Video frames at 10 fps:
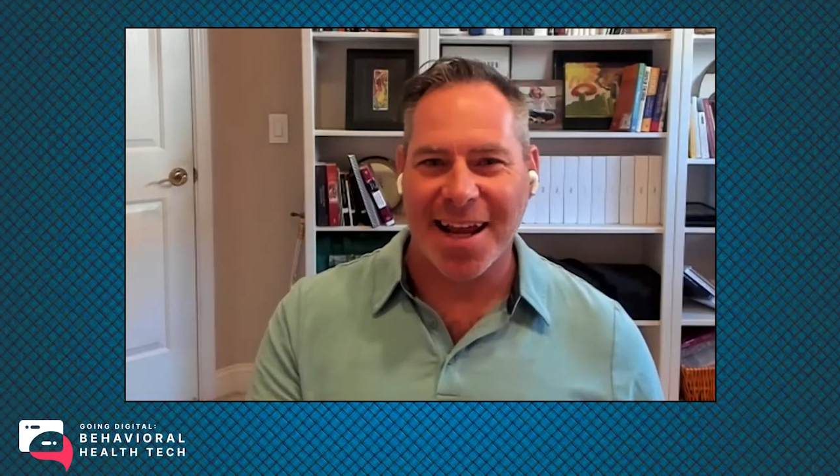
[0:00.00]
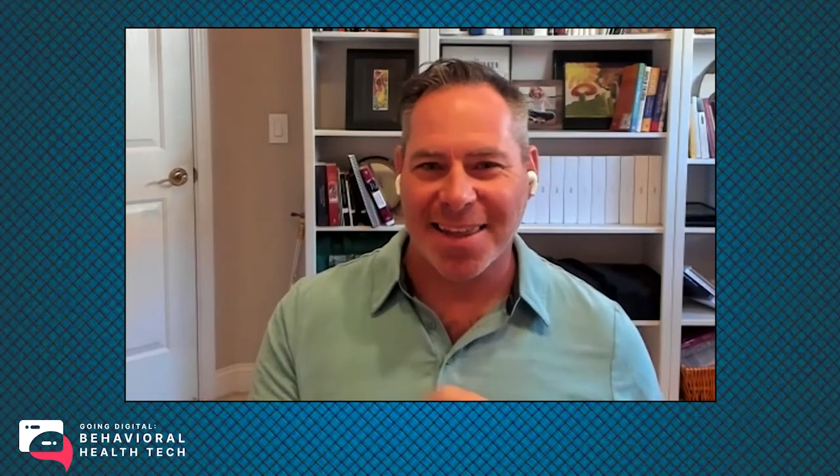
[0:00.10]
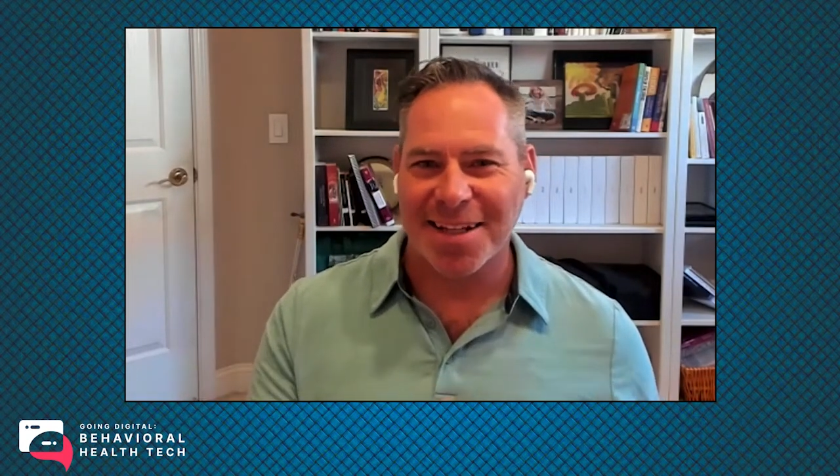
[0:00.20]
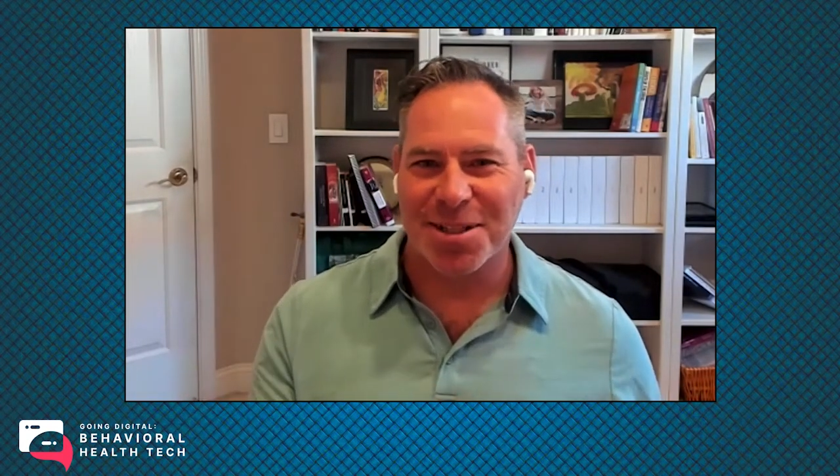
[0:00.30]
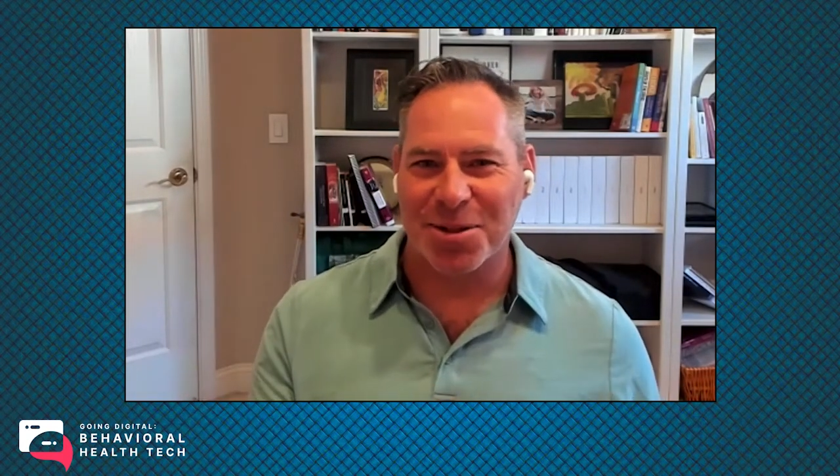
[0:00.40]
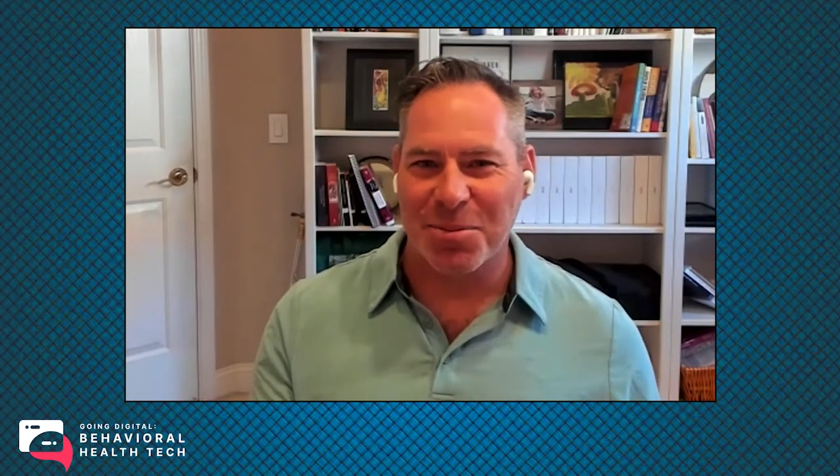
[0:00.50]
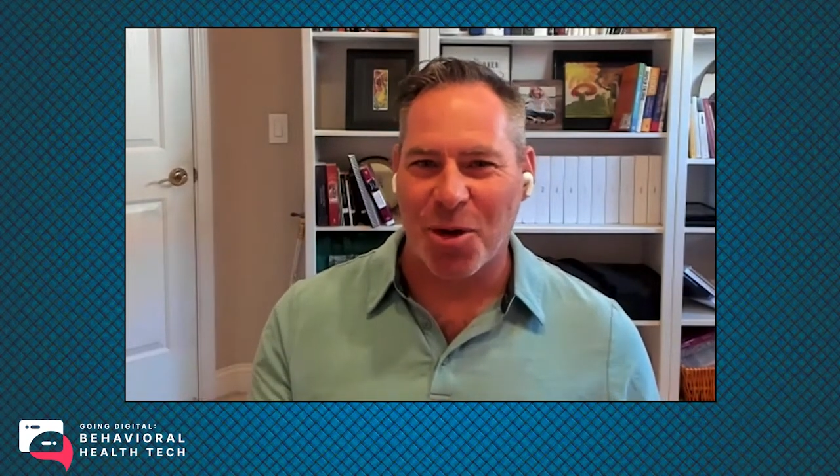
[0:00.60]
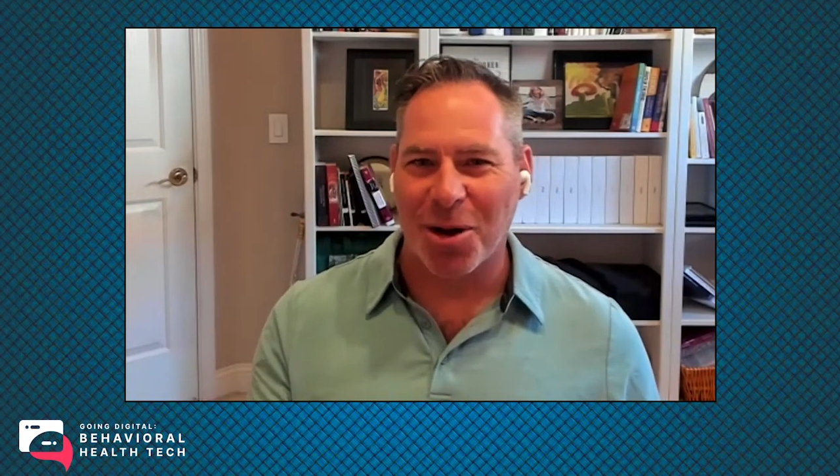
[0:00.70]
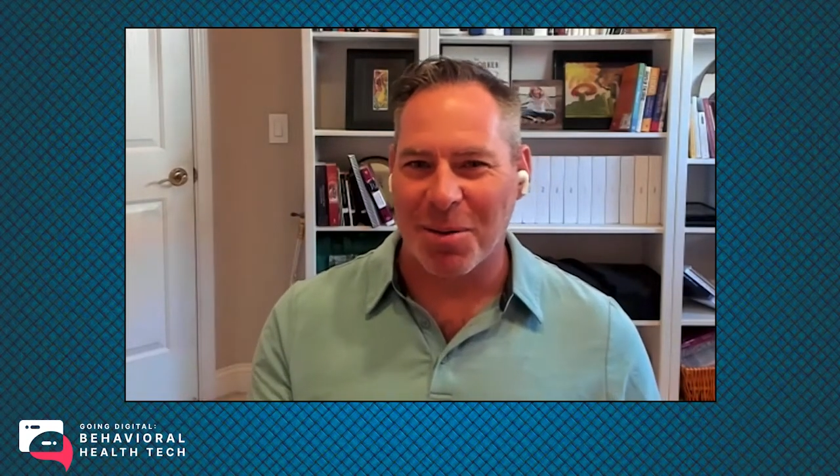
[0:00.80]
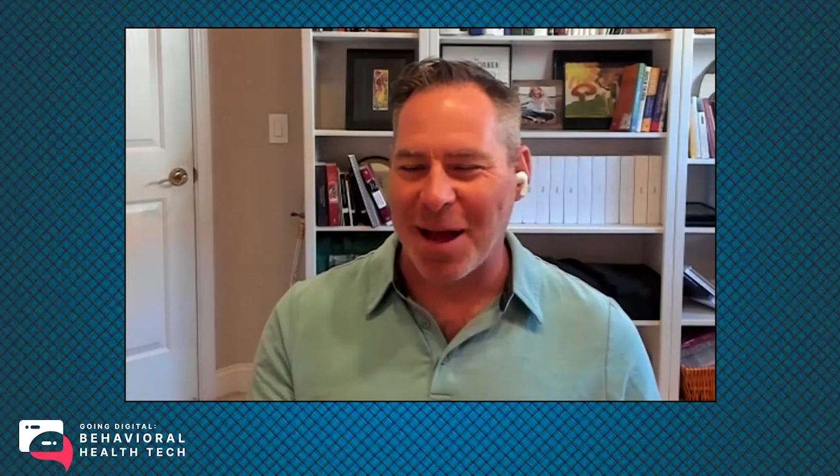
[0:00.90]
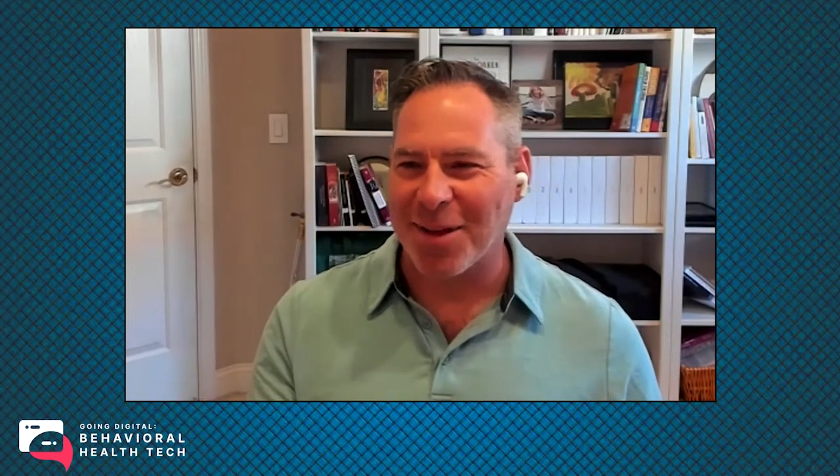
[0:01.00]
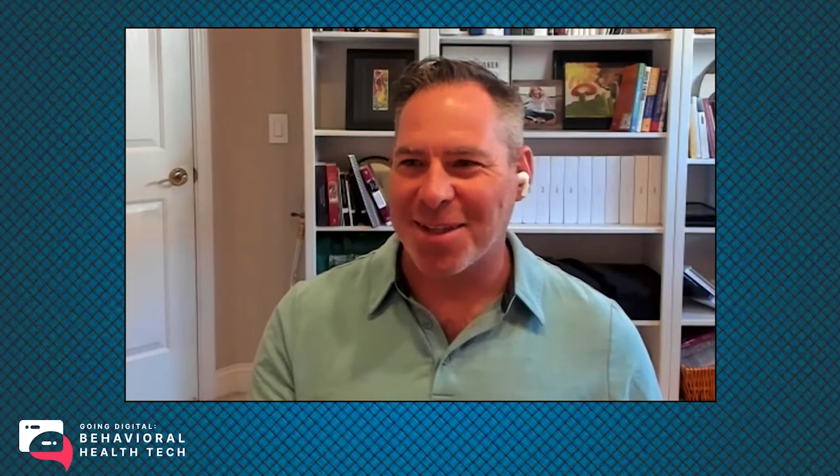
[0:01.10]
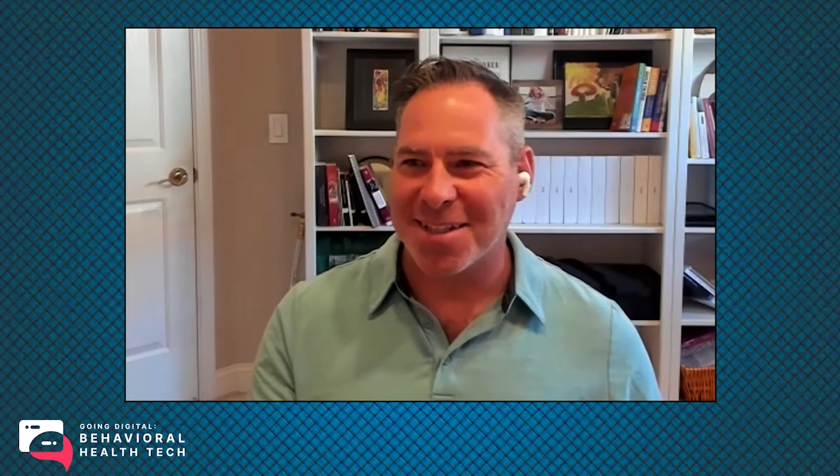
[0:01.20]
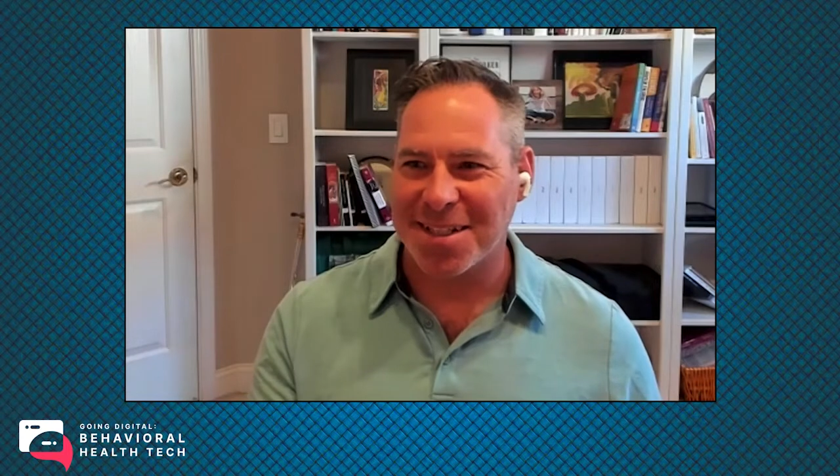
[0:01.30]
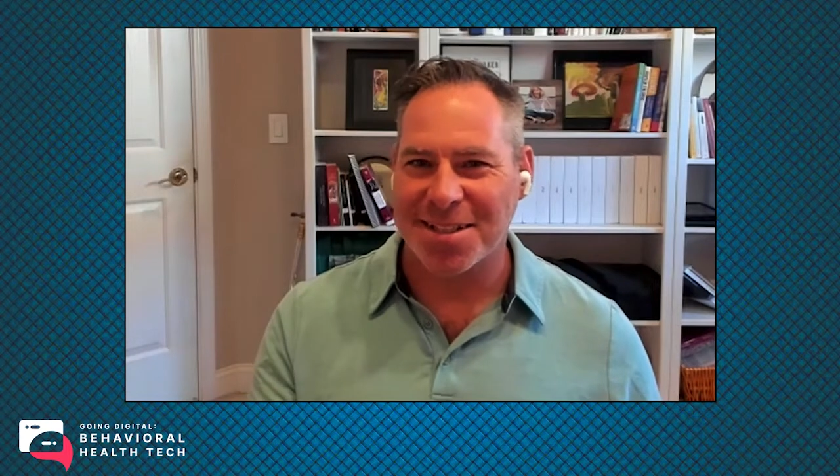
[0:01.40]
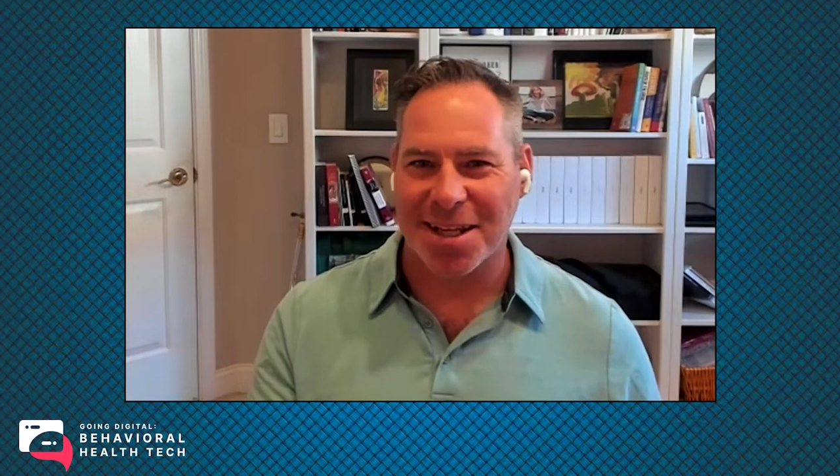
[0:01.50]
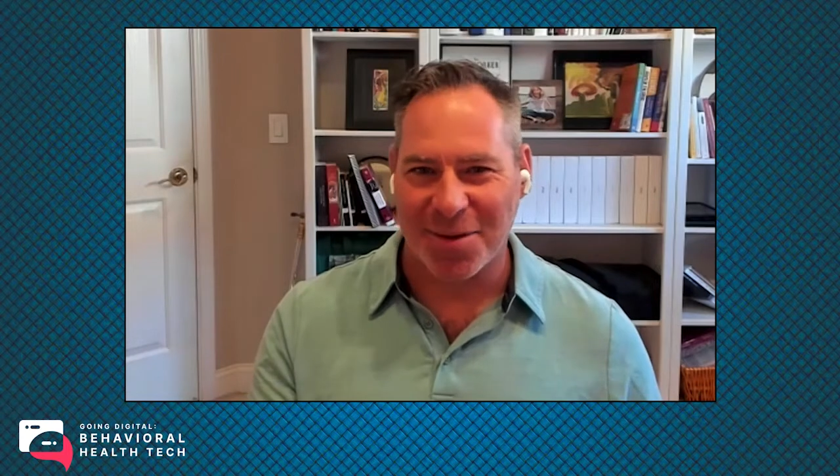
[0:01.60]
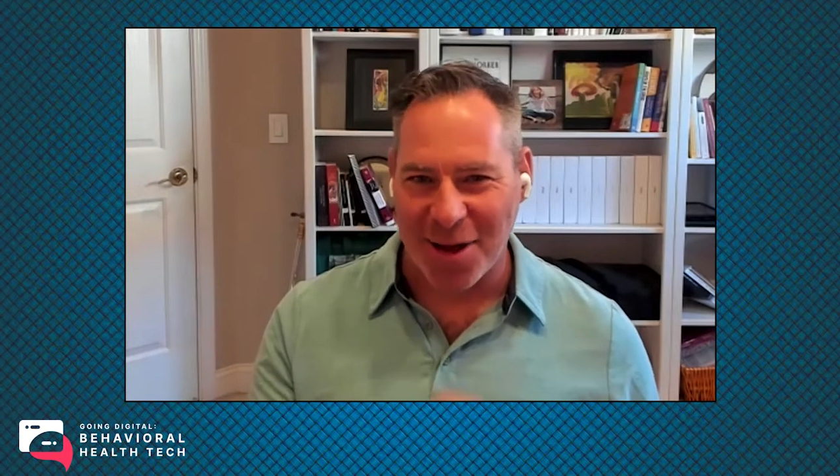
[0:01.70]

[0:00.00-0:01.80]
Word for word: I'd like to learn more about this, he's like,